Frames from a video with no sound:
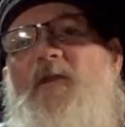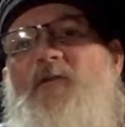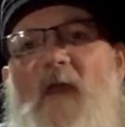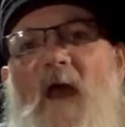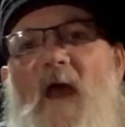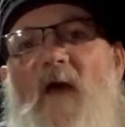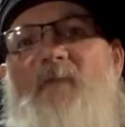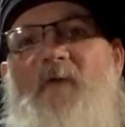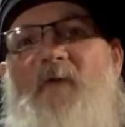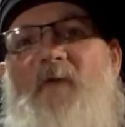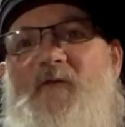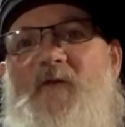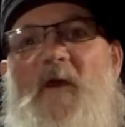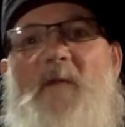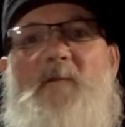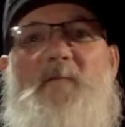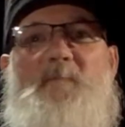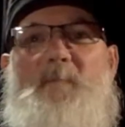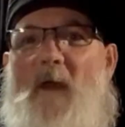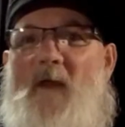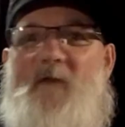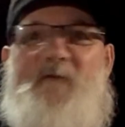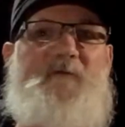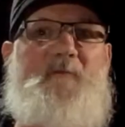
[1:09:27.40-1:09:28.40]
deficit
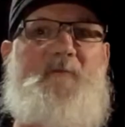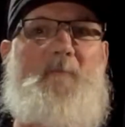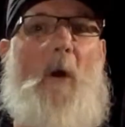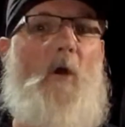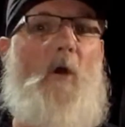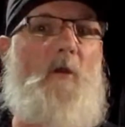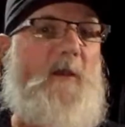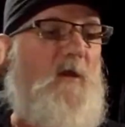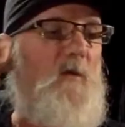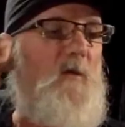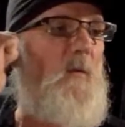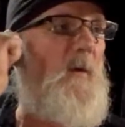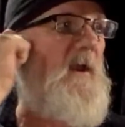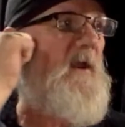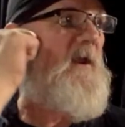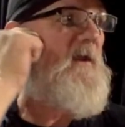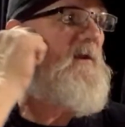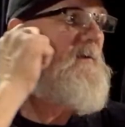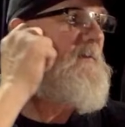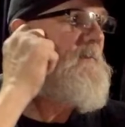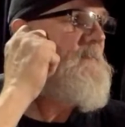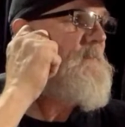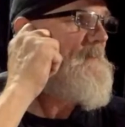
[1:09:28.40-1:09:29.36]
by smoking weed.